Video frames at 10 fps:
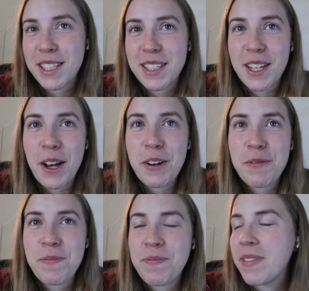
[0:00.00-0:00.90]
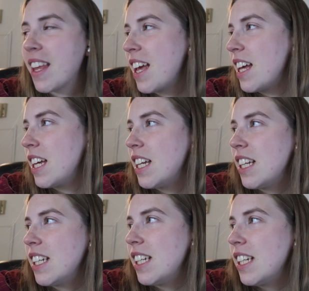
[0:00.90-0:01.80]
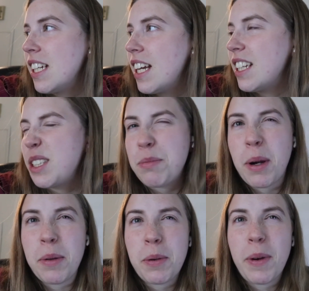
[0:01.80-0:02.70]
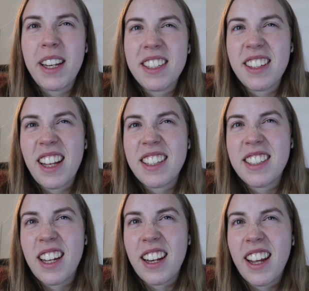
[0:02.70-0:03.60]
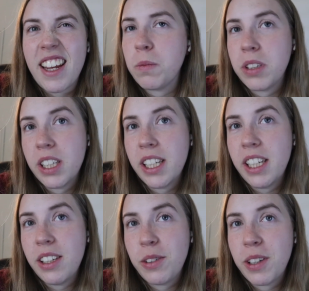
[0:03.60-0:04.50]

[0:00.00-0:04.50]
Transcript: So I should probably wait till that's done. Hopefully